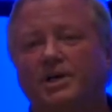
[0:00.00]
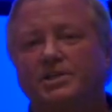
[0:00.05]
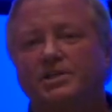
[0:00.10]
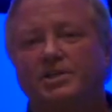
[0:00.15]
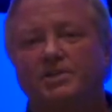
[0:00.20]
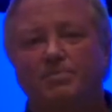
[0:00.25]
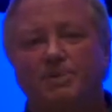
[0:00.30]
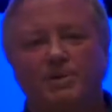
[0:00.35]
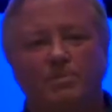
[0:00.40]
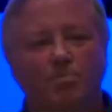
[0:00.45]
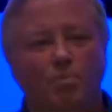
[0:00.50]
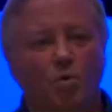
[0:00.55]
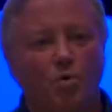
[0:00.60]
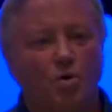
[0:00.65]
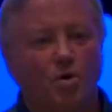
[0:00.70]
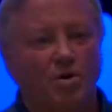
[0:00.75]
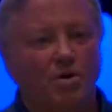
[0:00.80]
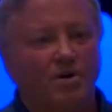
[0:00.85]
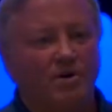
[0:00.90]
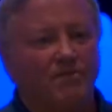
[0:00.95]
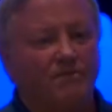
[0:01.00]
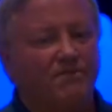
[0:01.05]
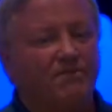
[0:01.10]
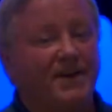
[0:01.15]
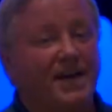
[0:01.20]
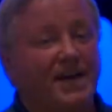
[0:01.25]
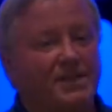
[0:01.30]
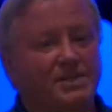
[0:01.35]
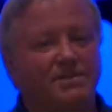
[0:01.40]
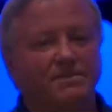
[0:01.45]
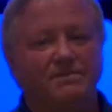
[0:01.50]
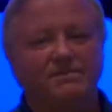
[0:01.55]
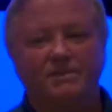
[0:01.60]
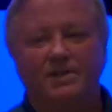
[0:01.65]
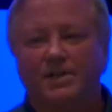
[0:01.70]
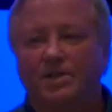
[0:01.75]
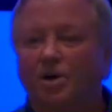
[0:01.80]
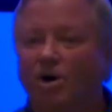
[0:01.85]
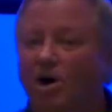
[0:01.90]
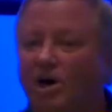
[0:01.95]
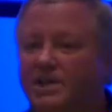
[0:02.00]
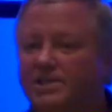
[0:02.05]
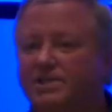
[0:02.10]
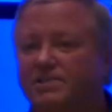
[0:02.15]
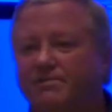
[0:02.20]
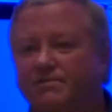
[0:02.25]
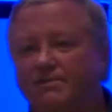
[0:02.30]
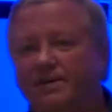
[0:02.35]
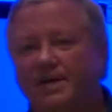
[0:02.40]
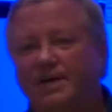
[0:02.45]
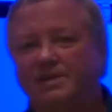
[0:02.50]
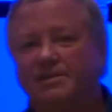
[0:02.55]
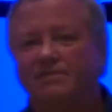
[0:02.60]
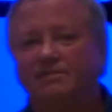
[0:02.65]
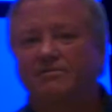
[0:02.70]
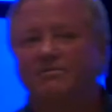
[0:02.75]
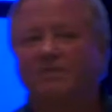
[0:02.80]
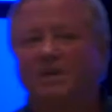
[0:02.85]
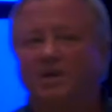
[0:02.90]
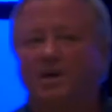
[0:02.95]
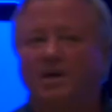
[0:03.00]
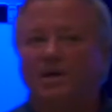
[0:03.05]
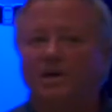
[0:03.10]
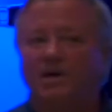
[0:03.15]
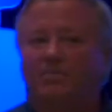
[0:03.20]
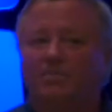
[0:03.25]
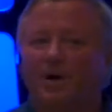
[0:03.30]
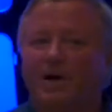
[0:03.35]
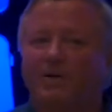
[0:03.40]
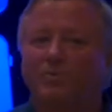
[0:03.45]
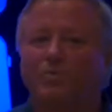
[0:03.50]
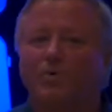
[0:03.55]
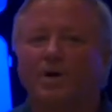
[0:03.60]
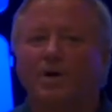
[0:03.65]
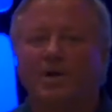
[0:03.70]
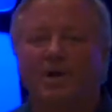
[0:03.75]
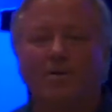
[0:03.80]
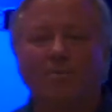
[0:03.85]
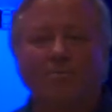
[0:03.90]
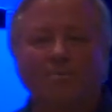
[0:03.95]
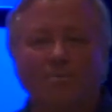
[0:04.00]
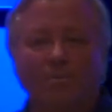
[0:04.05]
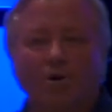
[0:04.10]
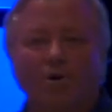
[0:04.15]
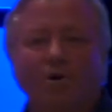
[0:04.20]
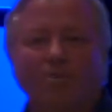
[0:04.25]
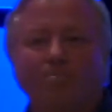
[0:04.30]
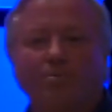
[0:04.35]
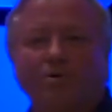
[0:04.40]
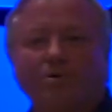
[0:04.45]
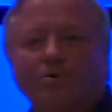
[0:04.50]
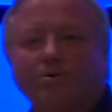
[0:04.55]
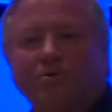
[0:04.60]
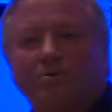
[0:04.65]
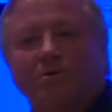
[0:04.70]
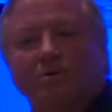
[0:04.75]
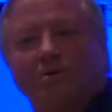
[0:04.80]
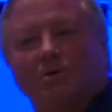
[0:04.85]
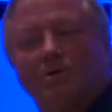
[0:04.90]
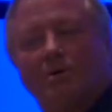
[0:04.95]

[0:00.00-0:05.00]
to be more effective and cost effective by running multiple